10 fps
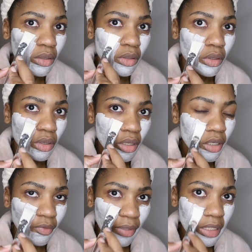You're not
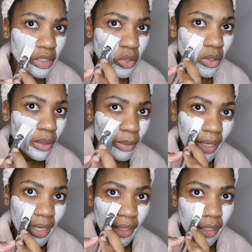advised to
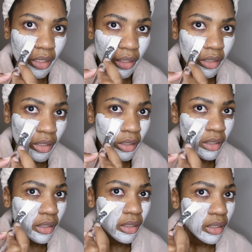apply
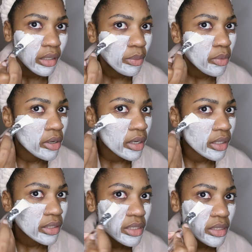any
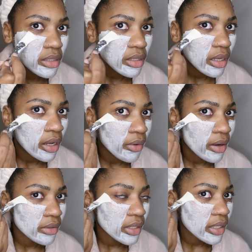product
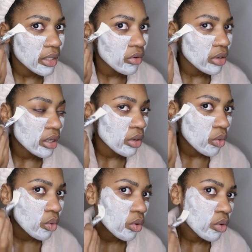around that area
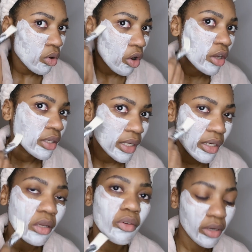or on
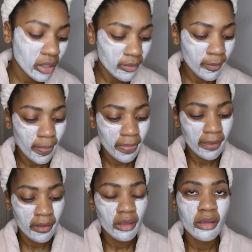that area.
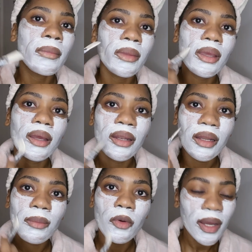And
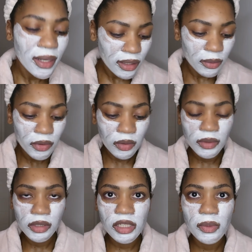I'm quite liberal
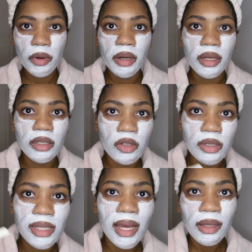with this product
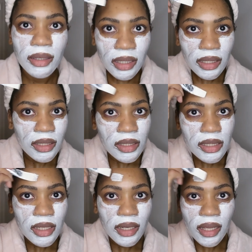because I need
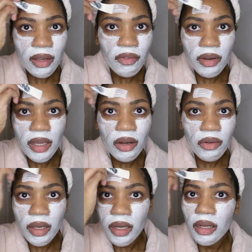it in every
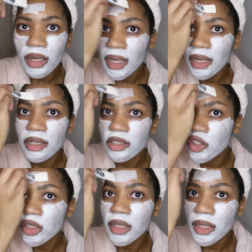area,
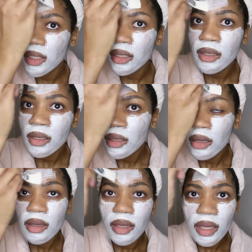literally
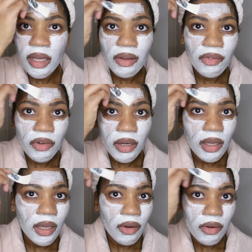
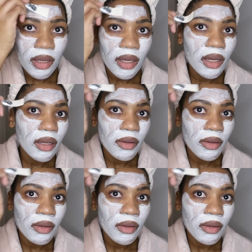every area.